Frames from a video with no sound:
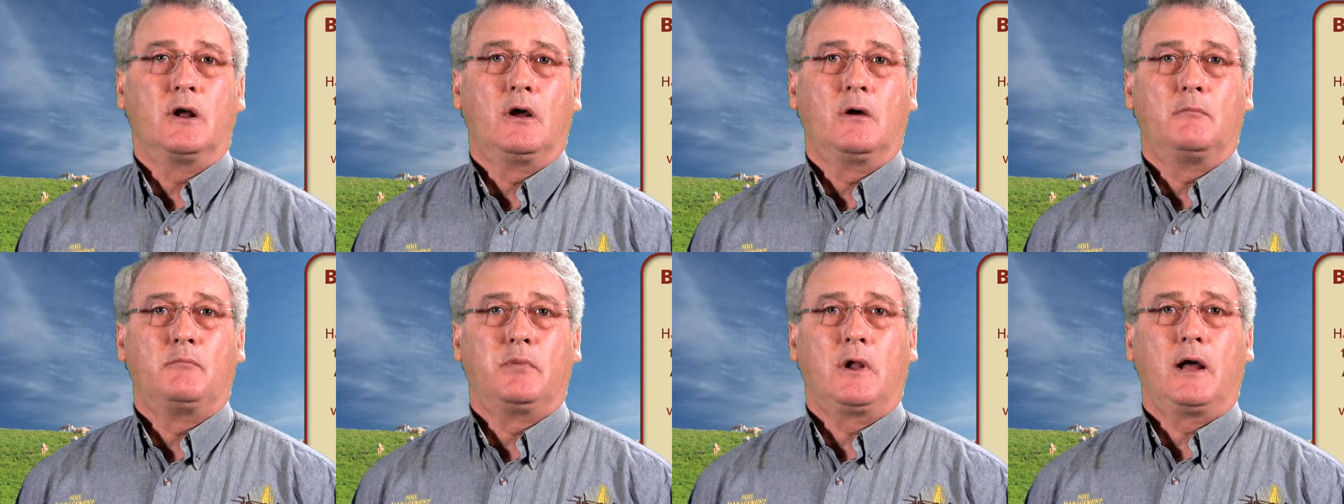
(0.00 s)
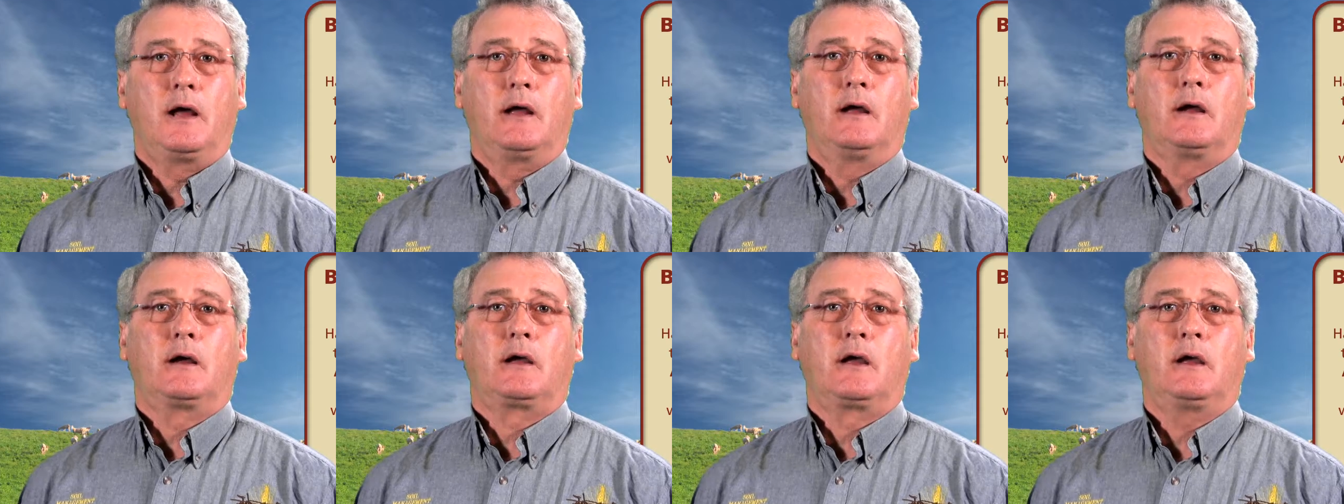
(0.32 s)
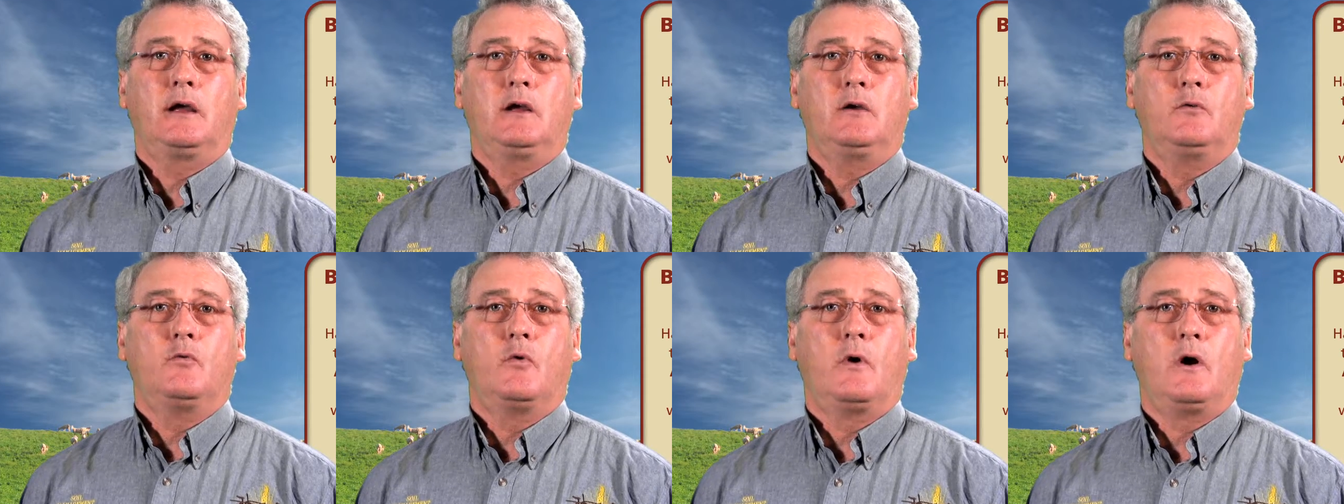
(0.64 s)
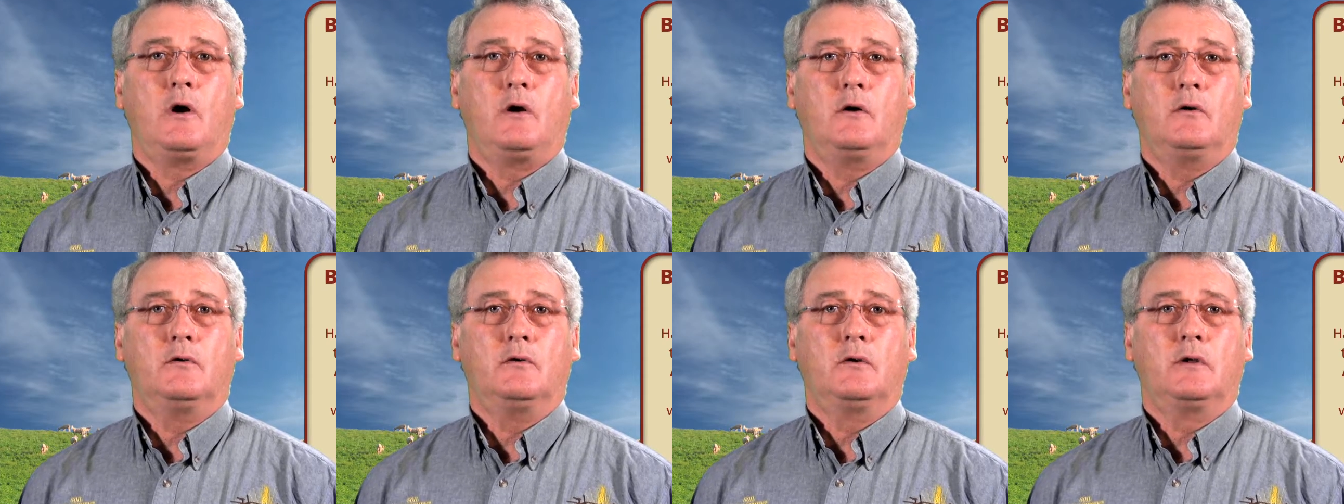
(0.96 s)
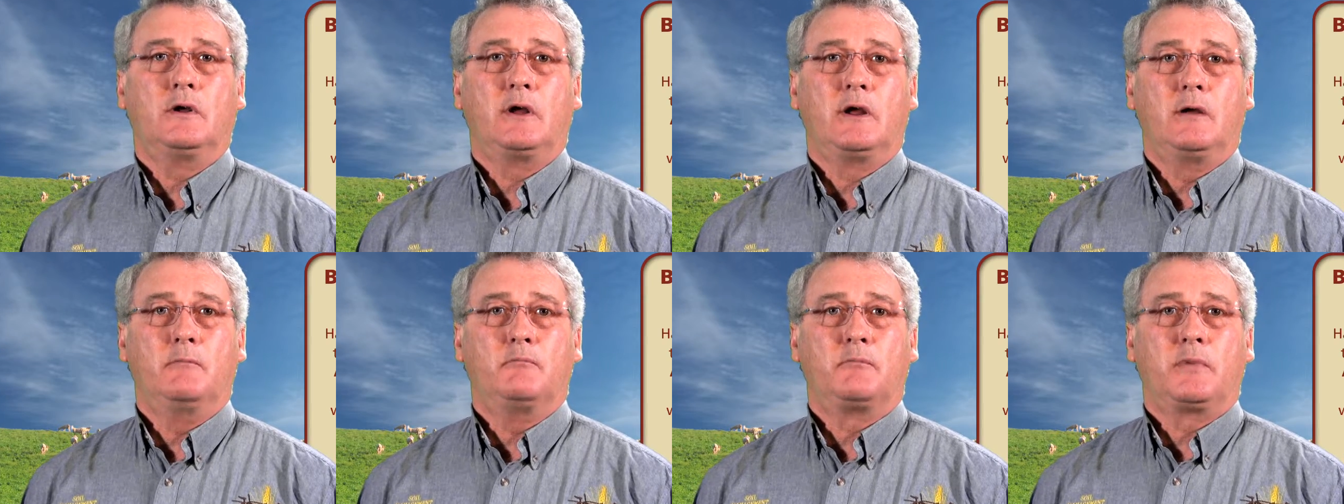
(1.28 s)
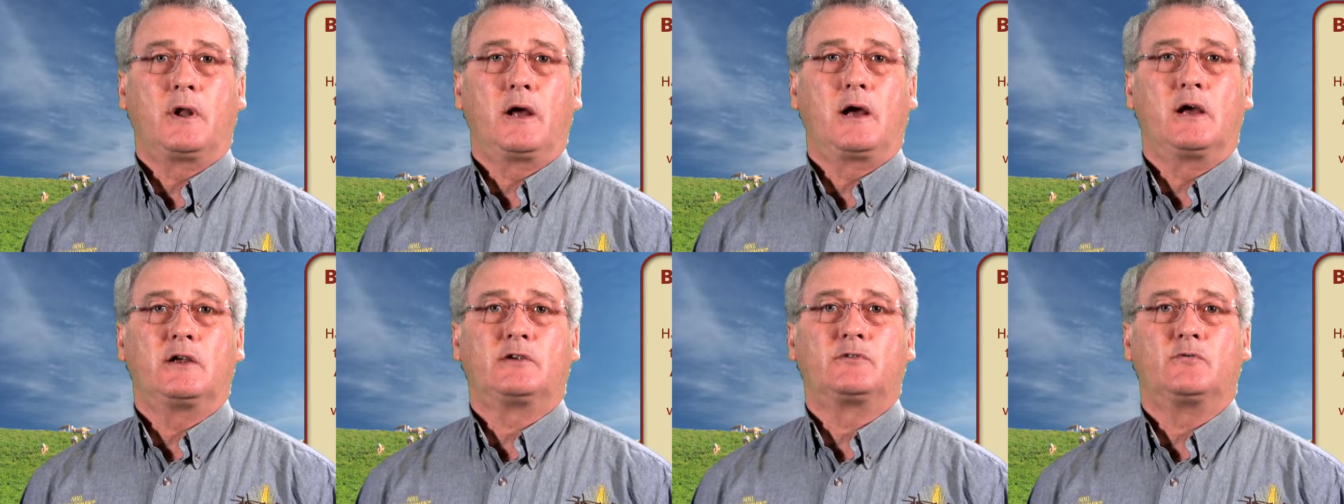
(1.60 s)
play a key role in
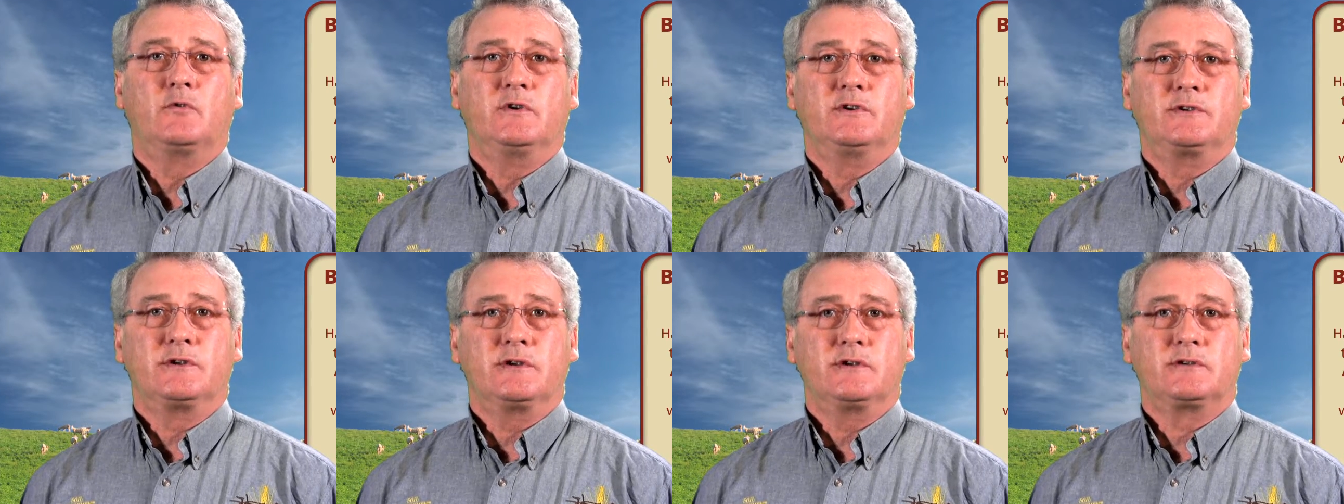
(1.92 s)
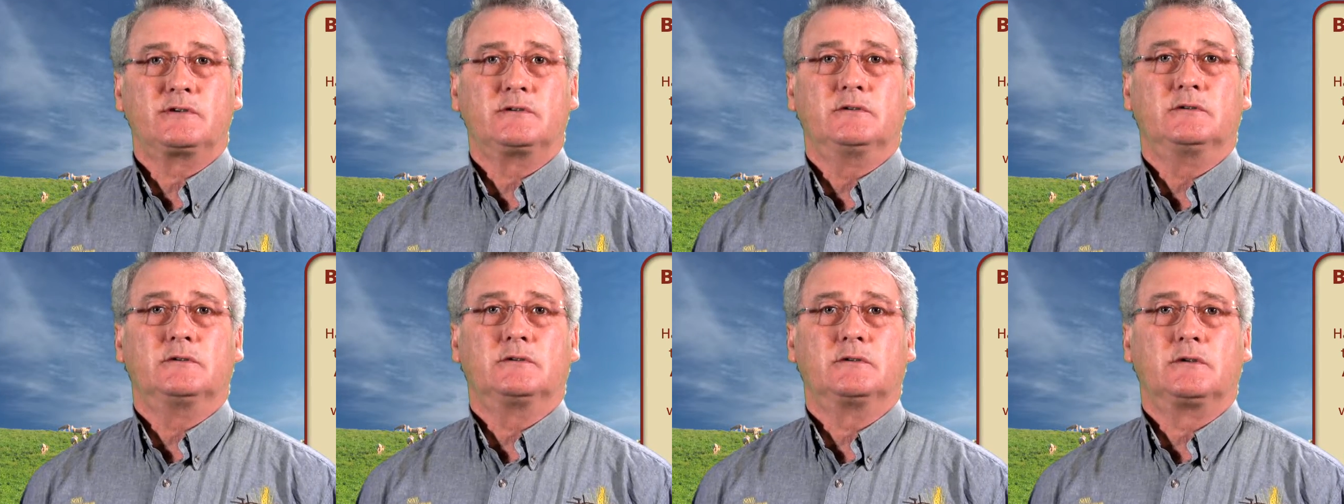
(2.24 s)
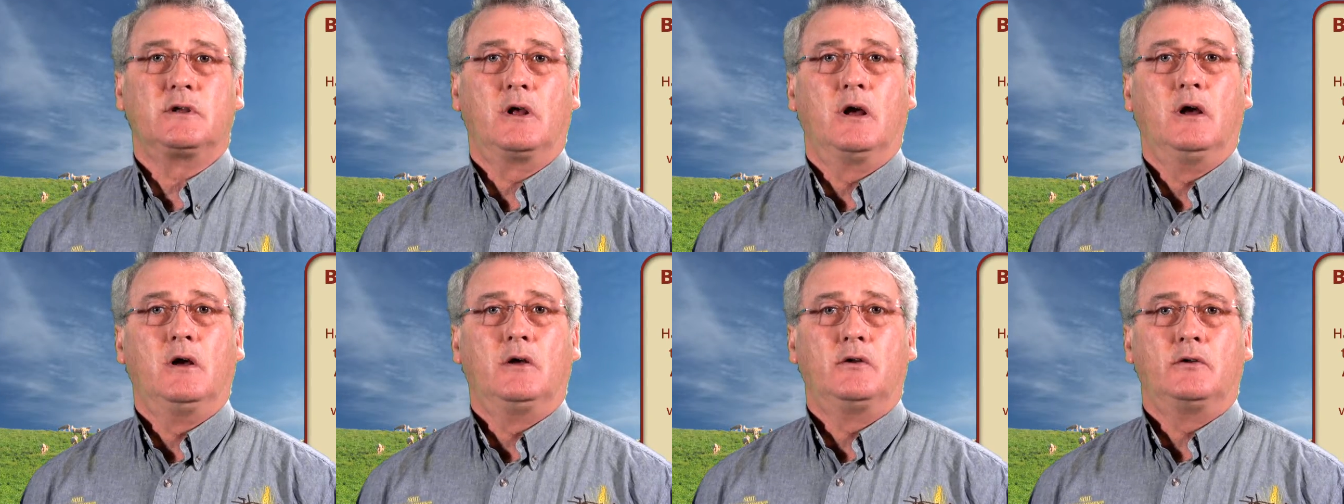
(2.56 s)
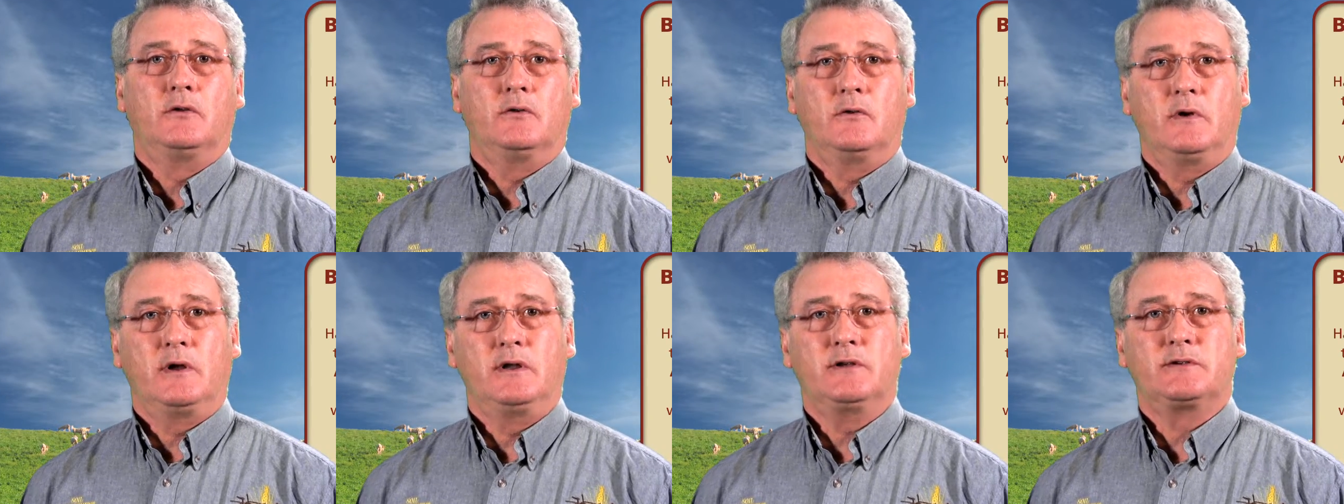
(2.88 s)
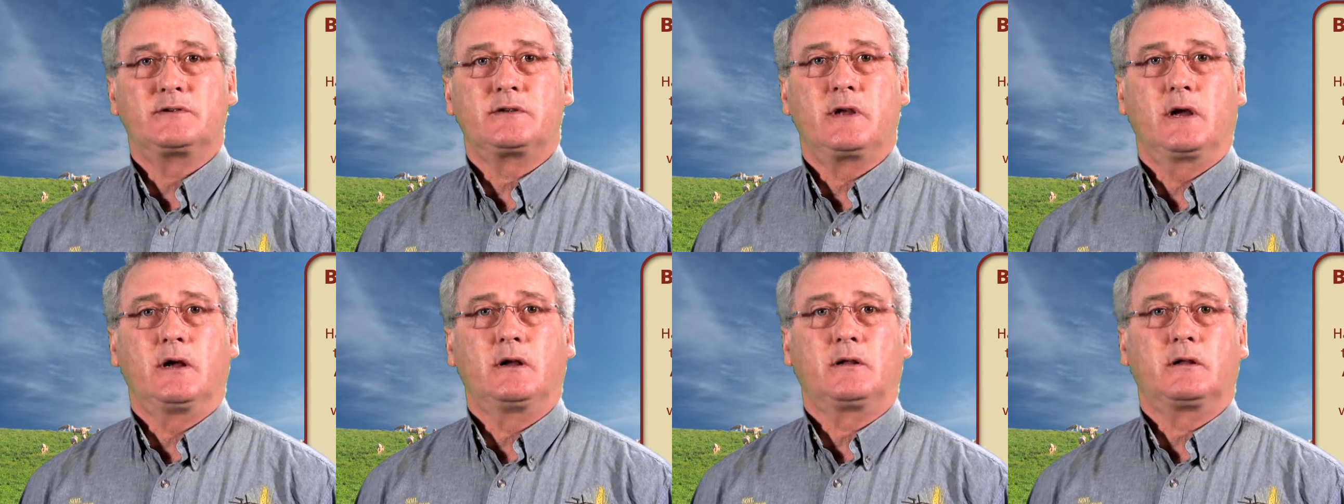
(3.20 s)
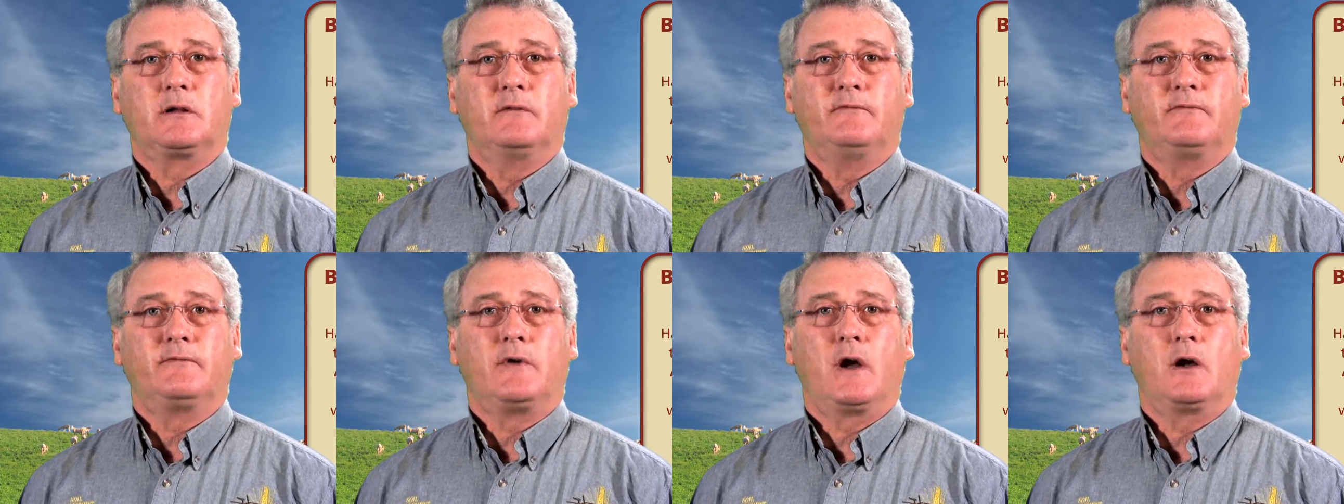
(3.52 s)
plants' resistance to insect
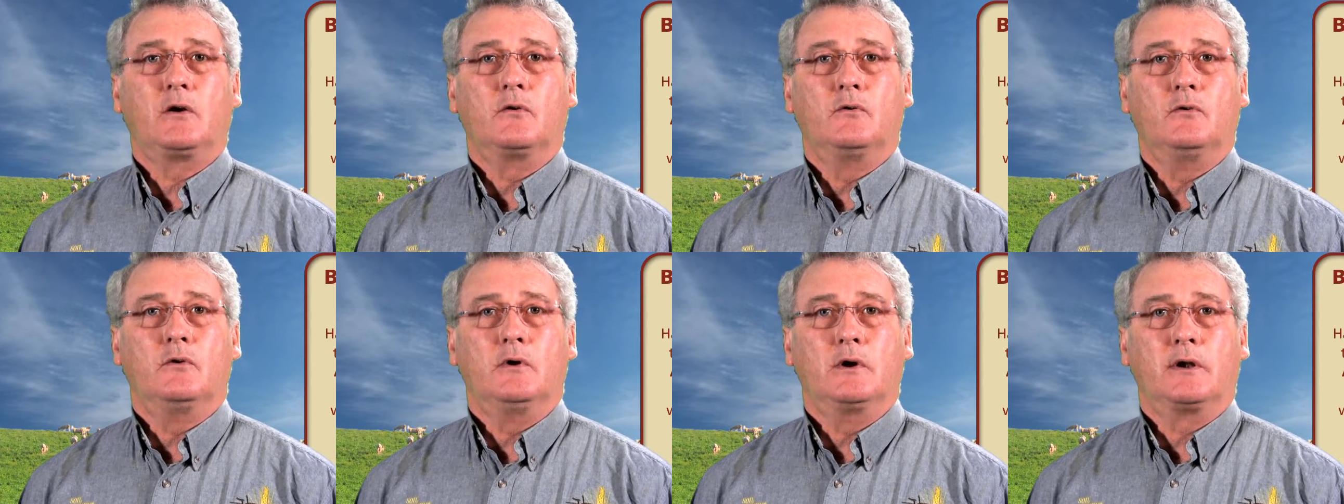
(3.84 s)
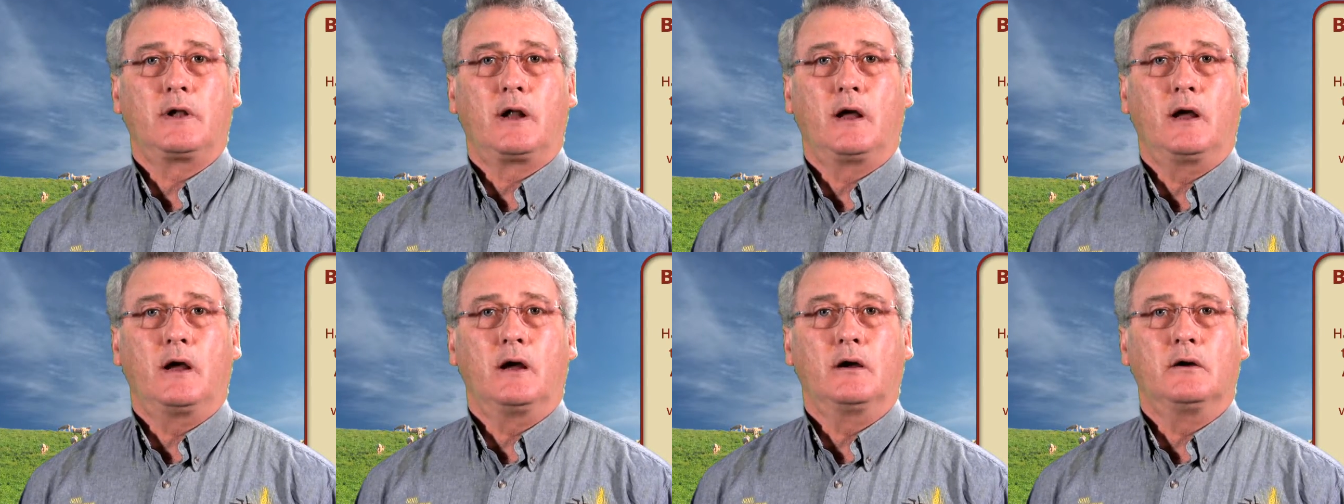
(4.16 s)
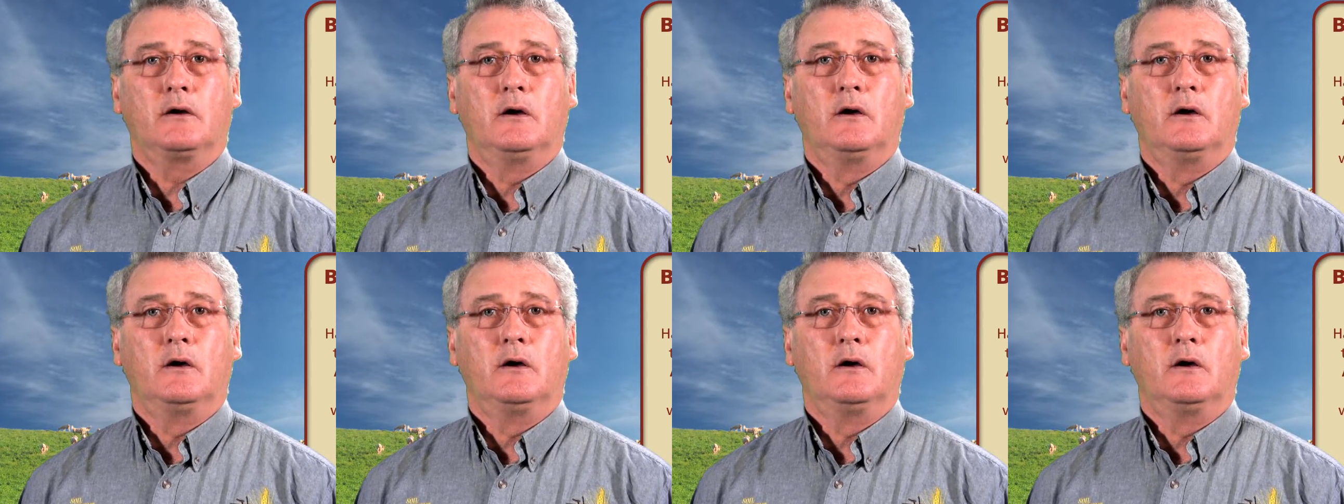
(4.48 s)
and fungal attack,